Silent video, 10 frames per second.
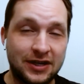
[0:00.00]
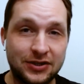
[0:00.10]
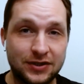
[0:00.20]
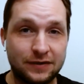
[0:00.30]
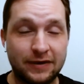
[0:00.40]
I
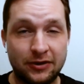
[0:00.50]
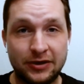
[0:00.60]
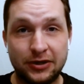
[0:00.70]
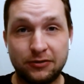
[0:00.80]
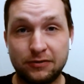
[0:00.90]
just
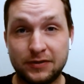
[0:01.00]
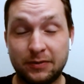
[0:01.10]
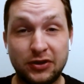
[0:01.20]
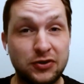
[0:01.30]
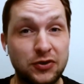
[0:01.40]
found out
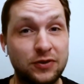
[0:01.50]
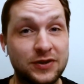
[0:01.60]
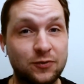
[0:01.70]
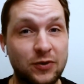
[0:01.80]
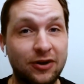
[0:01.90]
something new
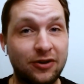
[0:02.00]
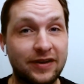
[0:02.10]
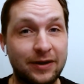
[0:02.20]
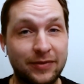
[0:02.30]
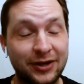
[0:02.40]
as well,
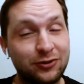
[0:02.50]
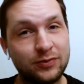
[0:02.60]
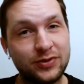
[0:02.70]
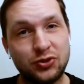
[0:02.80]
that Michael B.